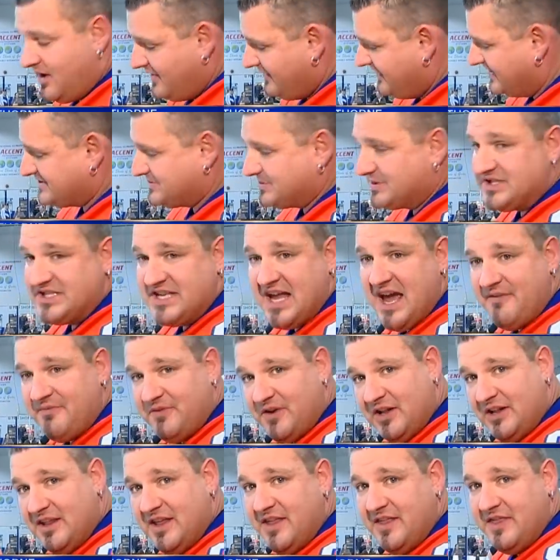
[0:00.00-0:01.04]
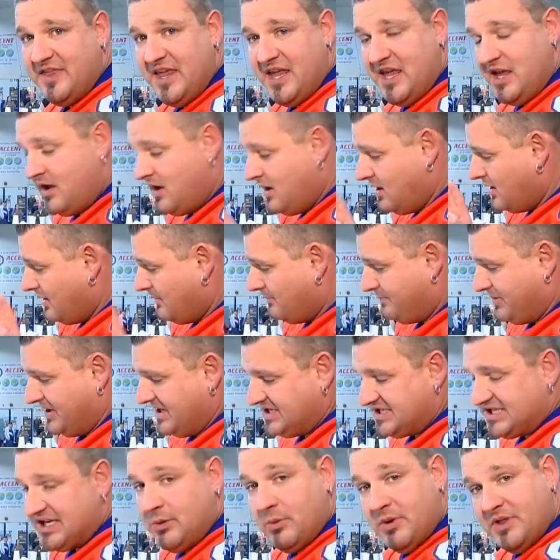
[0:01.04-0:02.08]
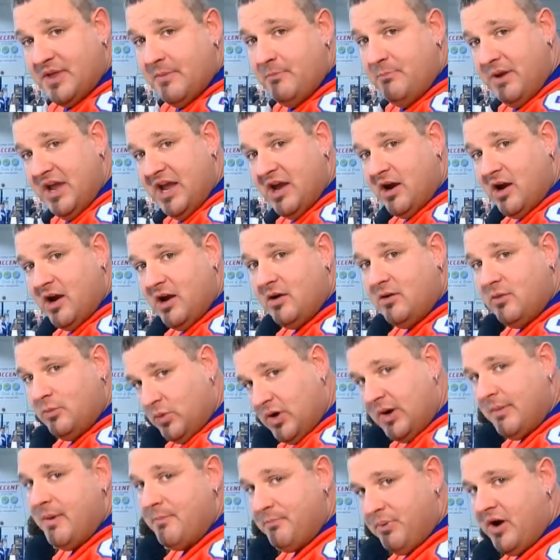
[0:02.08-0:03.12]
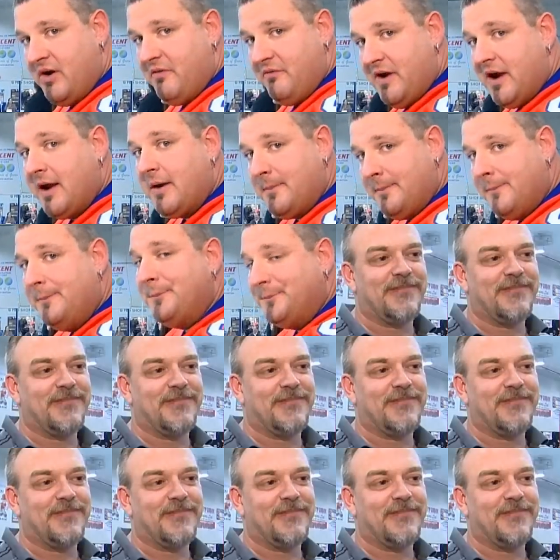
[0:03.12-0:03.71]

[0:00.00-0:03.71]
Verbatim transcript: This was definitely the pizza with the beer would have been perfect.